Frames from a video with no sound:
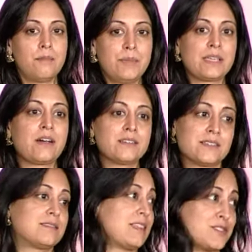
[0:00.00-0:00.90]

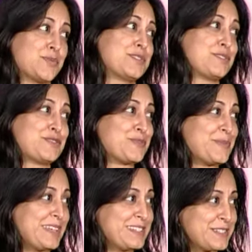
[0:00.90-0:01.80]
because that's what social
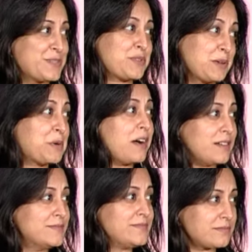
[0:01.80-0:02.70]
media does really well.